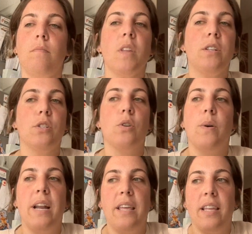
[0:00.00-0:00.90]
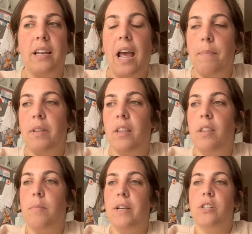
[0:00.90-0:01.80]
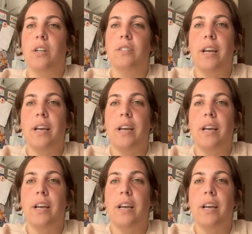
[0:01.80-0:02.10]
Just don't want anything to happen in the pictures.